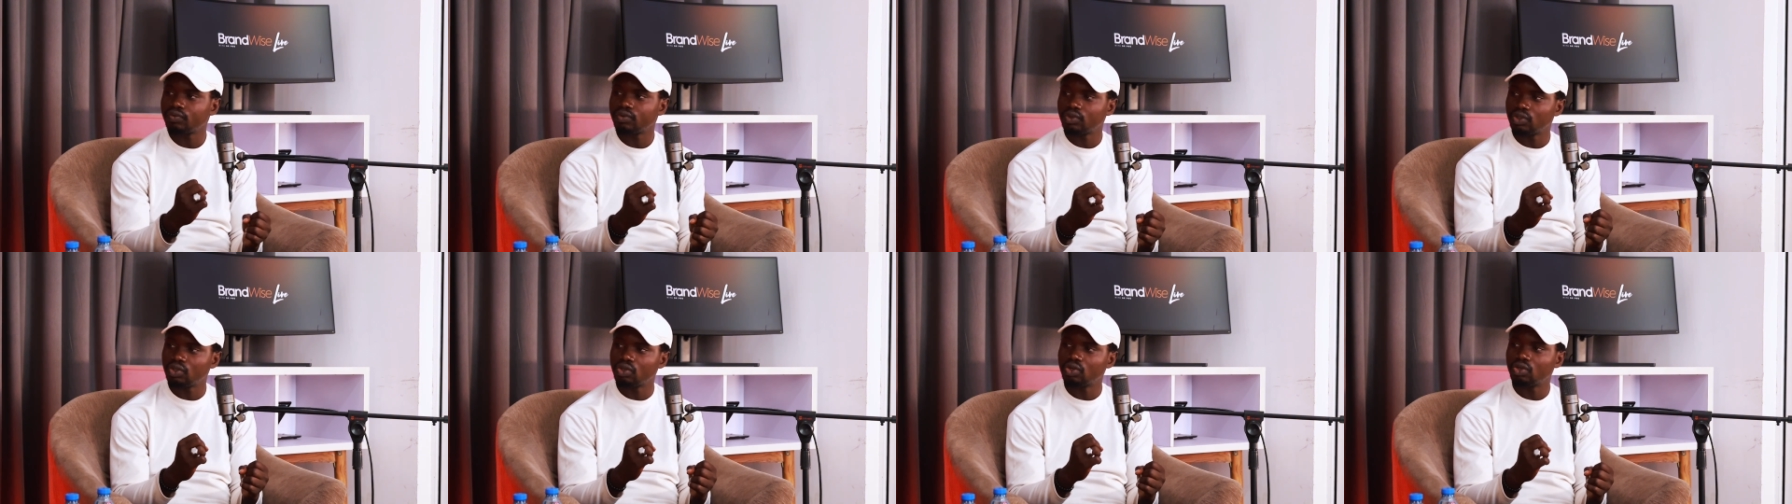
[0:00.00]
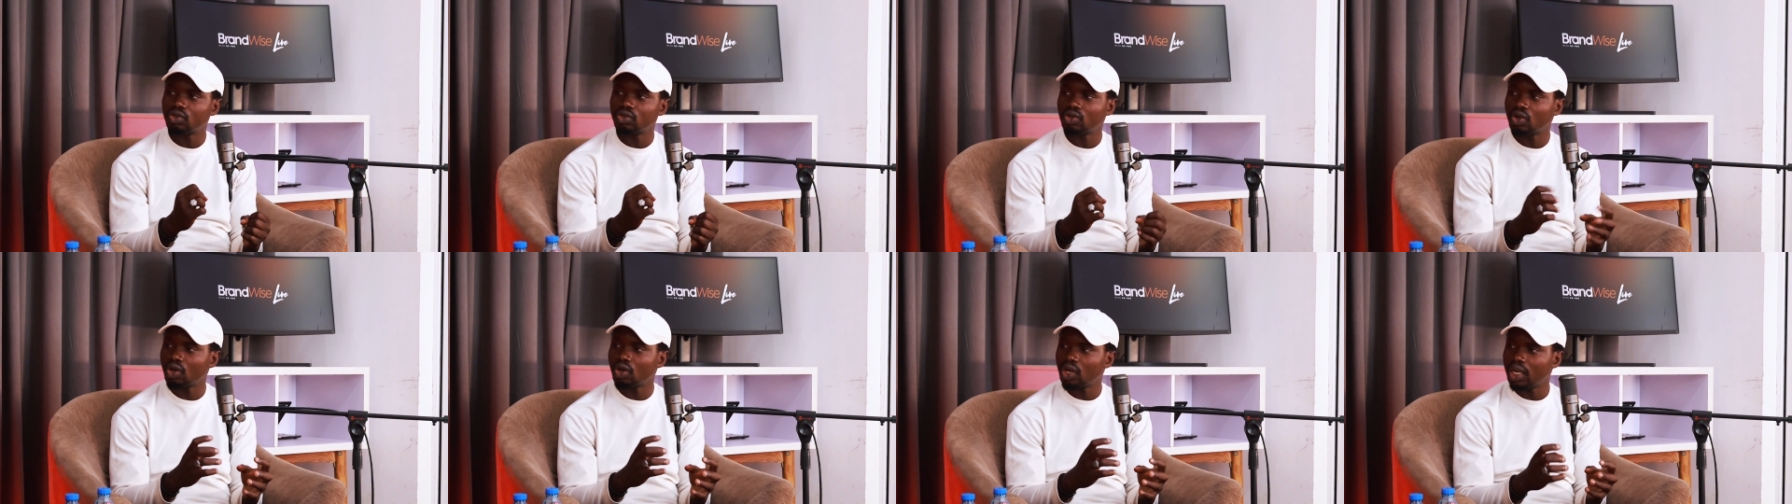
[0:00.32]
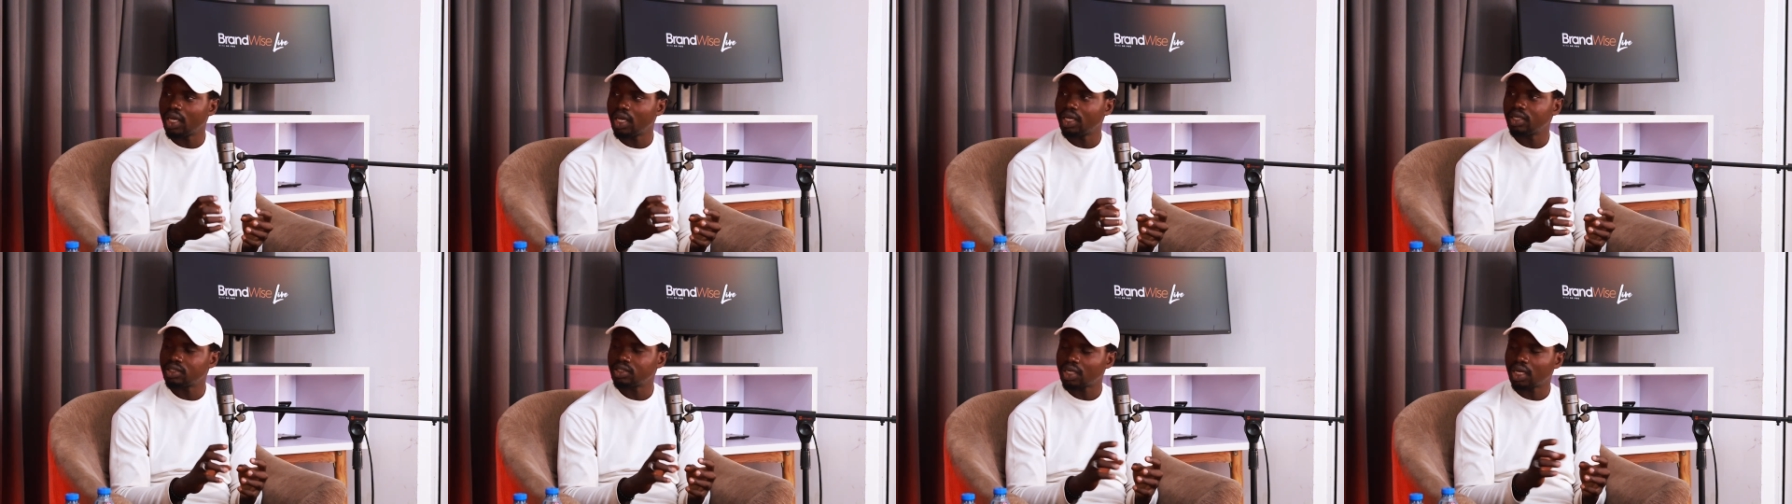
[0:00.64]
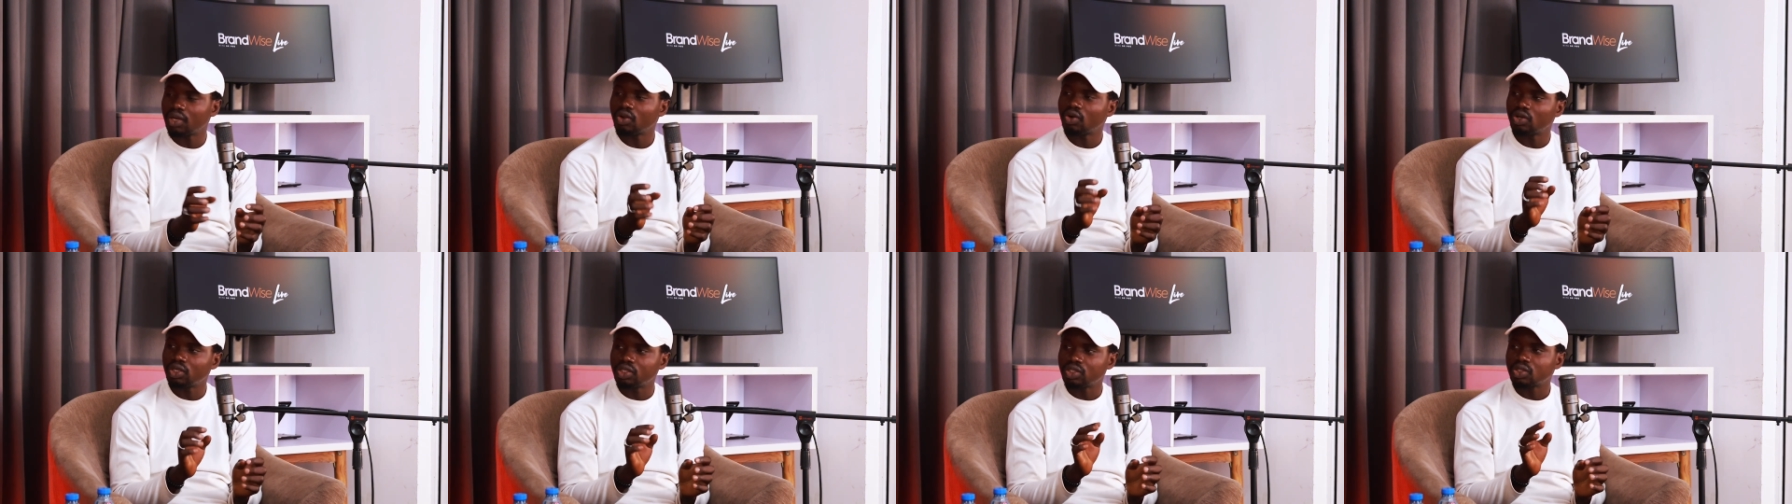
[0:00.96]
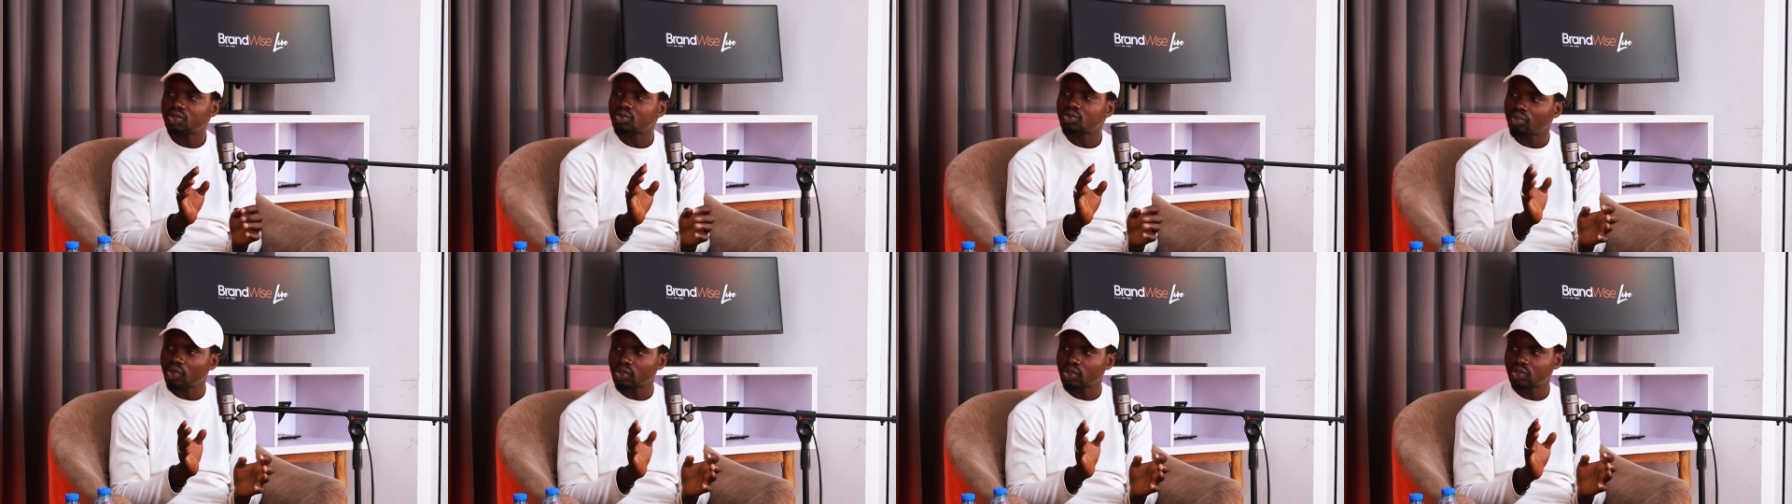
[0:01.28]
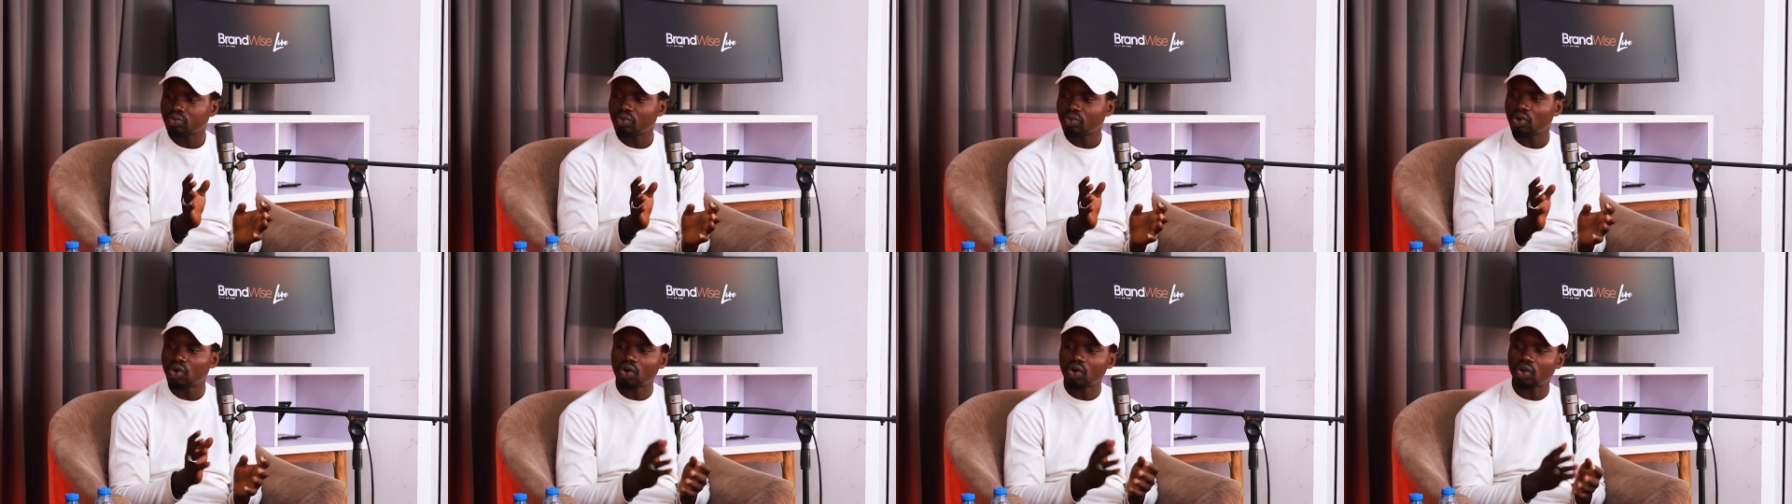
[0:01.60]
you know, knowledge and all the
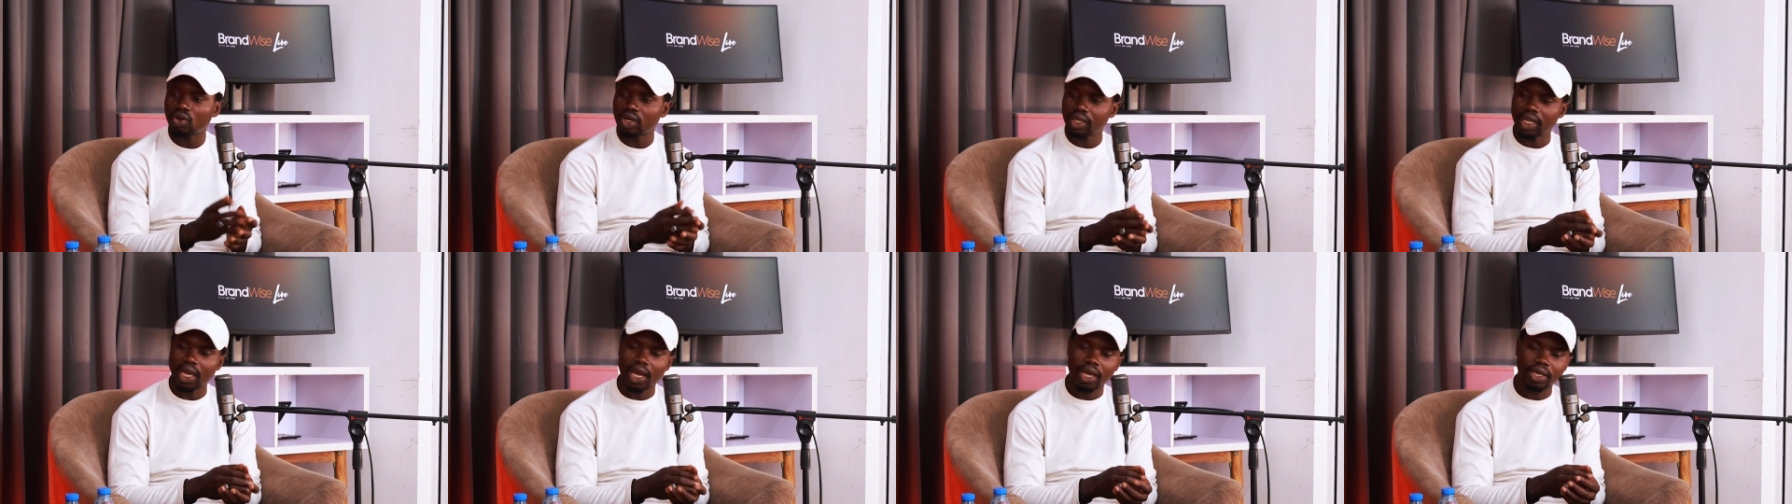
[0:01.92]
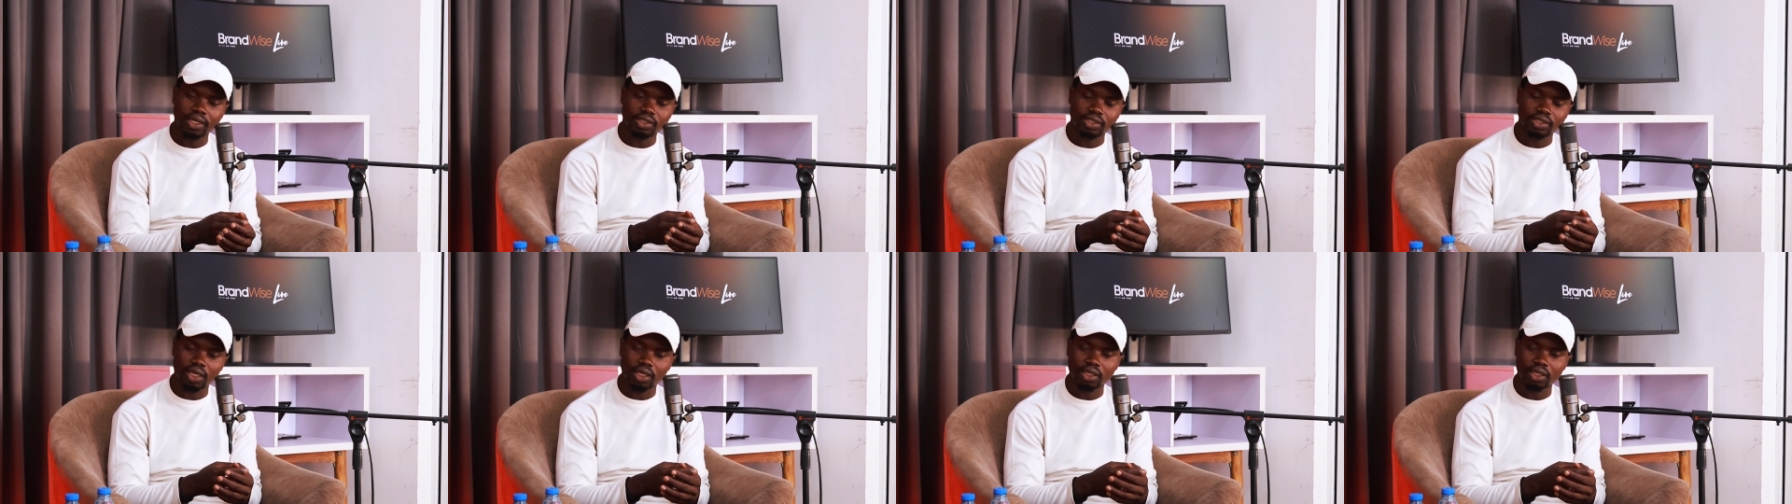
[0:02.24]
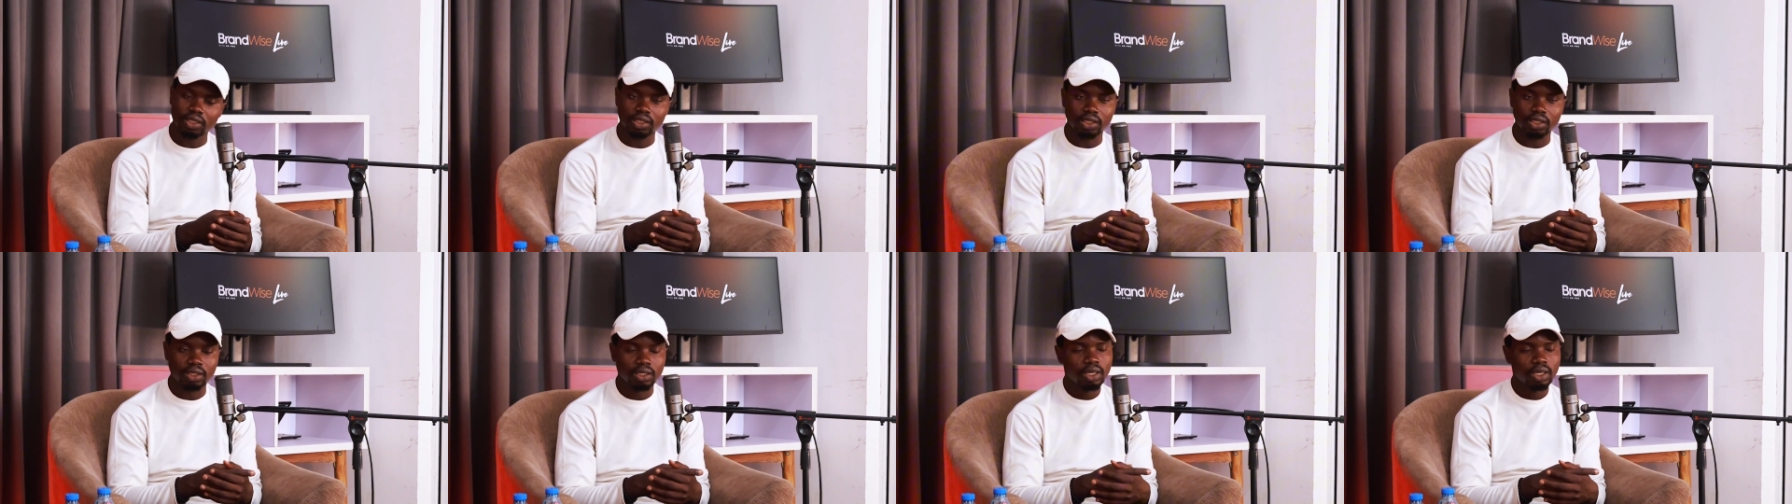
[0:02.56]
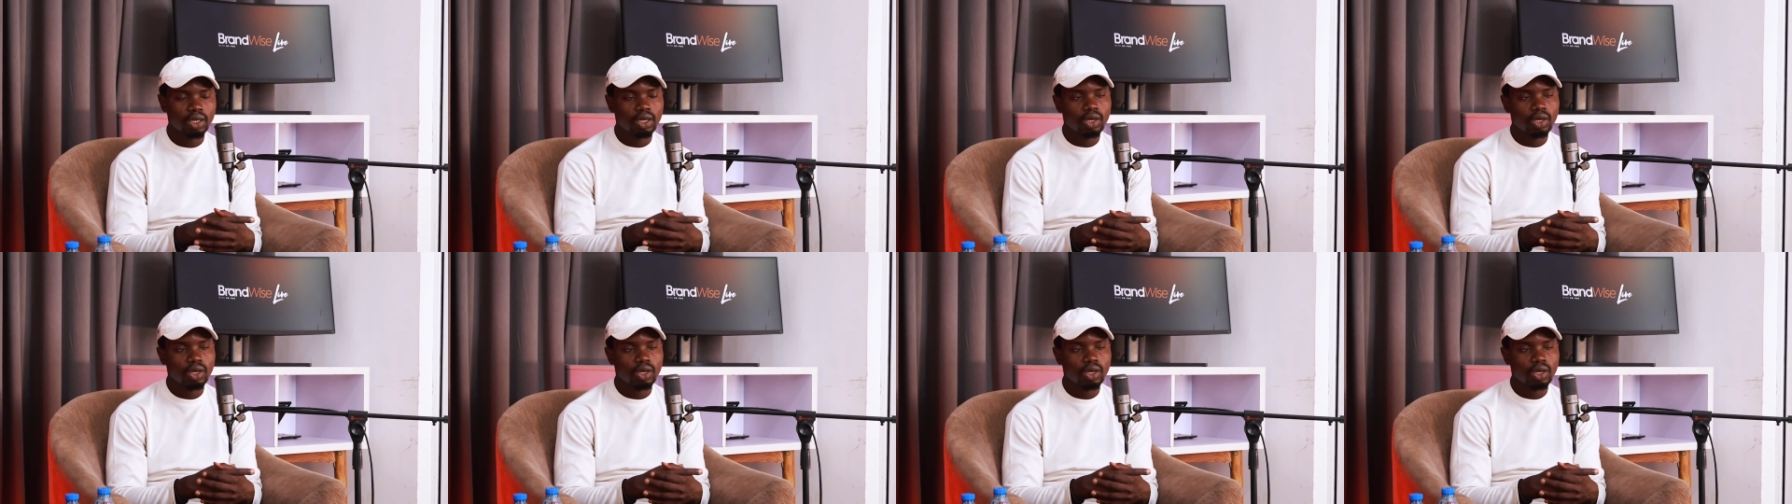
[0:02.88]
small, yeah, exactly.